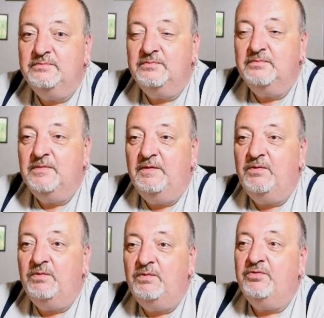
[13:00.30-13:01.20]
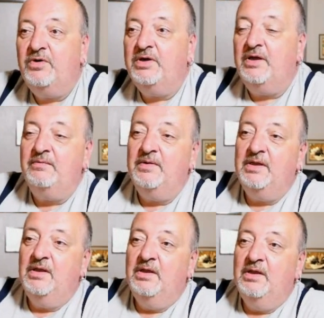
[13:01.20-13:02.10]
if you want to brighten it up.
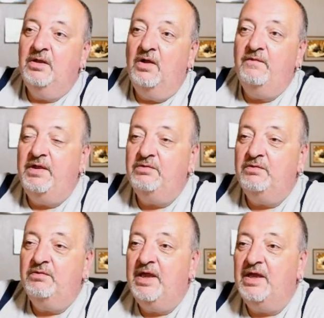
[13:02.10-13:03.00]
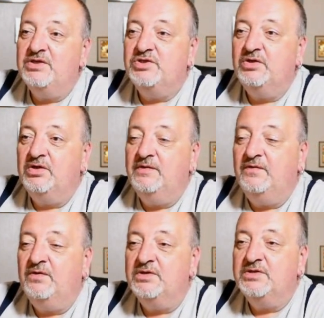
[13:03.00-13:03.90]
Over here on the right hand side you've
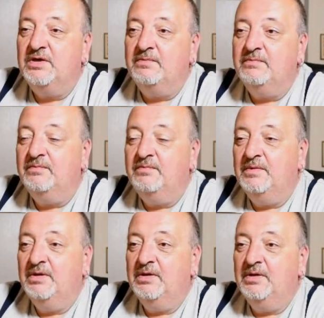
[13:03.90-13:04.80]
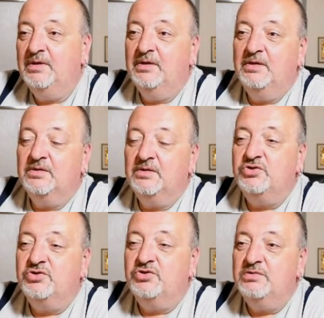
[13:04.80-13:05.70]
got some
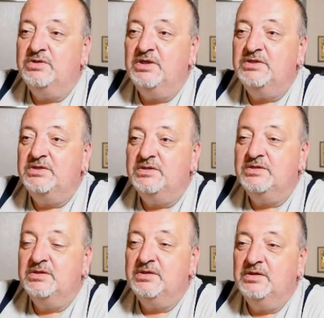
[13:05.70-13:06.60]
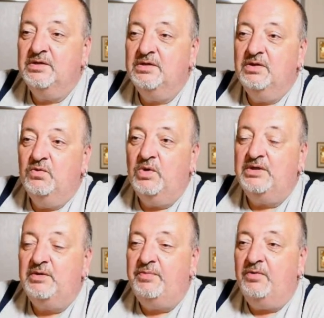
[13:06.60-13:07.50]
controls. This one at the
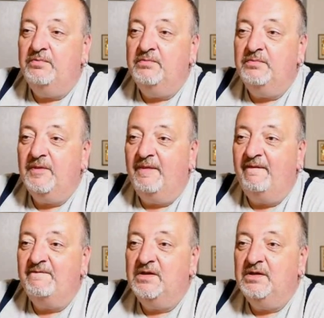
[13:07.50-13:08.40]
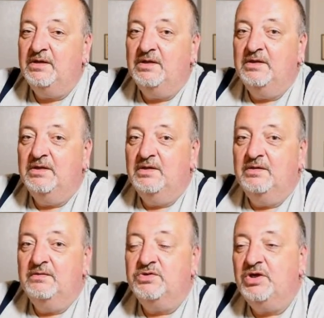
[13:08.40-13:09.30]
bottom
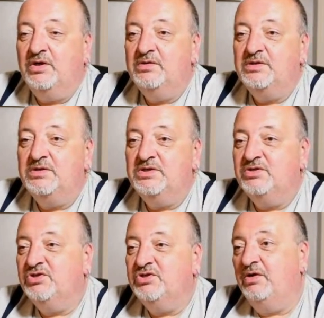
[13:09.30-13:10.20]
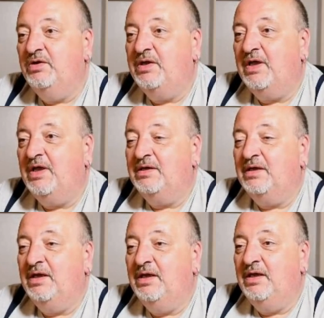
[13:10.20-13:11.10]
will show you that
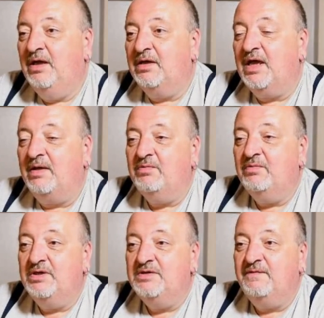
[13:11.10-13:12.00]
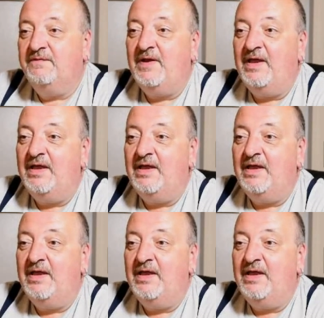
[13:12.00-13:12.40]
the camera is flat,